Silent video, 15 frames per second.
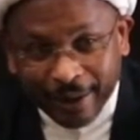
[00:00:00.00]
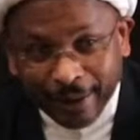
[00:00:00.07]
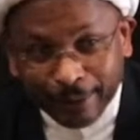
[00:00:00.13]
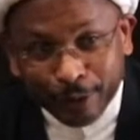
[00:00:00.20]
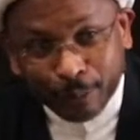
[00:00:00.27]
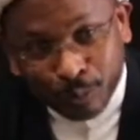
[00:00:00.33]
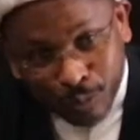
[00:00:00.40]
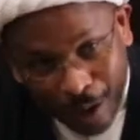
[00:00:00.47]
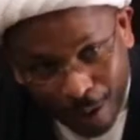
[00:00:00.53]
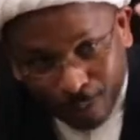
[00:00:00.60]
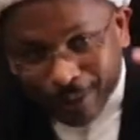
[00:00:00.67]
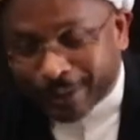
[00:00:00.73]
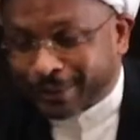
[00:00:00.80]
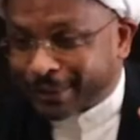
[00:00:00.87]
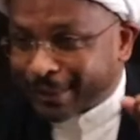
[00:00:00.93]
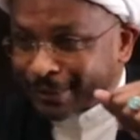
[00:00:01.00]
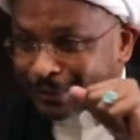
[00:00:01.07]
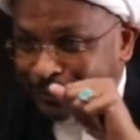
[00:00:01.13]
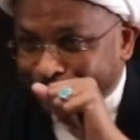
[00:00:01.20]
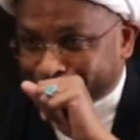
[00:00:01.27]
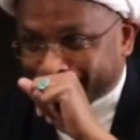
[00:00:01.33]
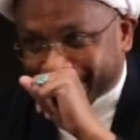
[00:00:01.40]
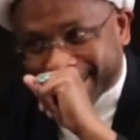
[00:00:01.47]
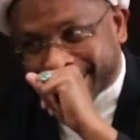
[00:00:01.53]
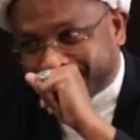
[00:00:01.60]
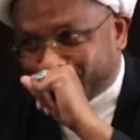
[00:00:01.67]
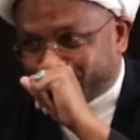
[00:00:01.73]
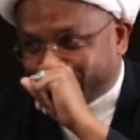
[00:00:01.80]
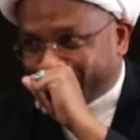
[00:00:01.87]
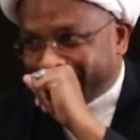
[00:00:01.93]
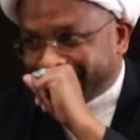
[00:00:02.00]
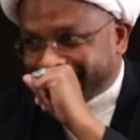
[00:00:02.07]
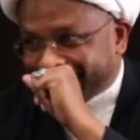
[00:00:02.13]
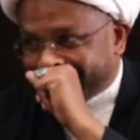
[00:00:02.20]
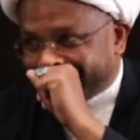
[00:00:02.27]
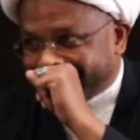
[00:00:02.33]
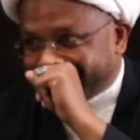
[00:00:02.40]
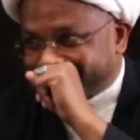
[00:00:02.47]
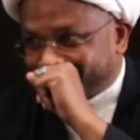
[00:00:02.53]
Then Muawiyah says something that's very telling.